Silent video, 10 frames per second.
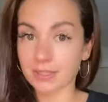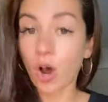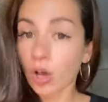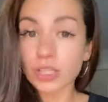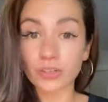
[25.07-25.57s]

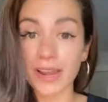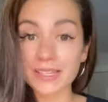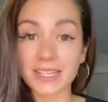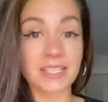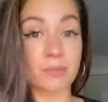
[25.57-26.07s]
All stress
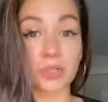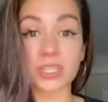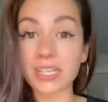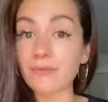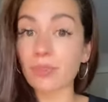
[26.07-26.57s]
is a
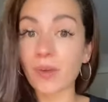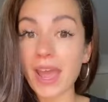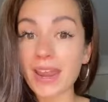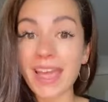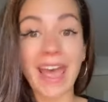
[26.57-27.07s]
perceived threat